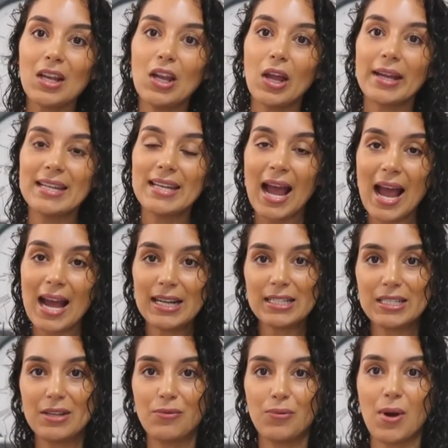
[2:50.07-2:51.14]
like an
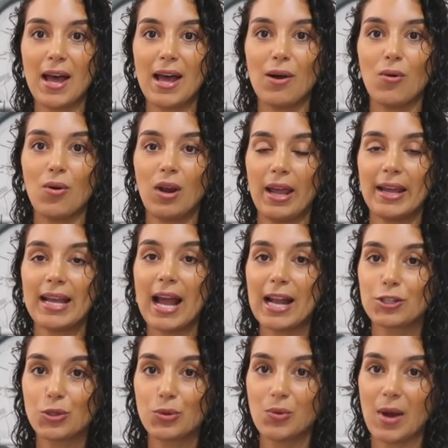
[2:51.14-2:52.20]
active wear or like
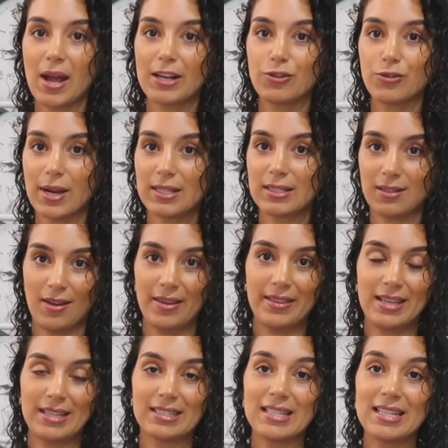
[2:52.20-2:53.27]
casual wear dress like
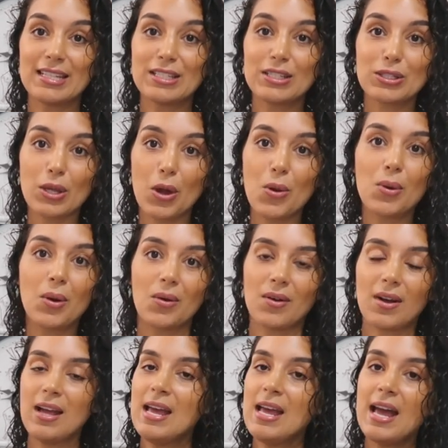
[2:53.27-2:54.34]
this in so
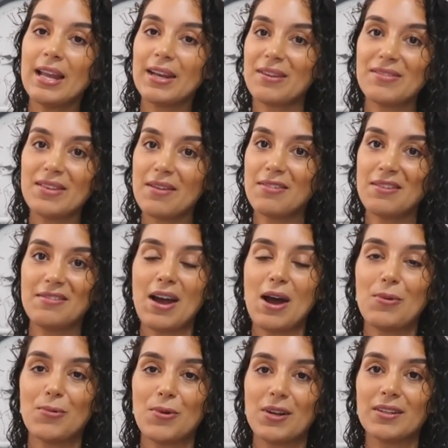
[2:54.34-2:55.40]
long and I've never
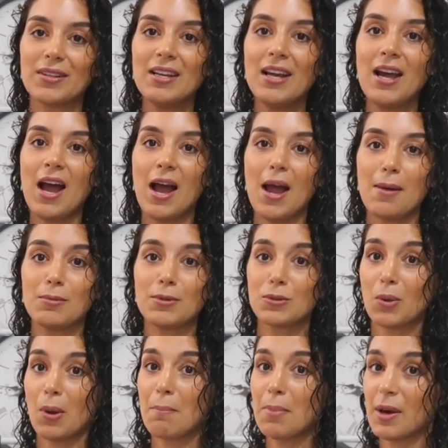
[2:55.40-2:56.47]
found one um, so I'm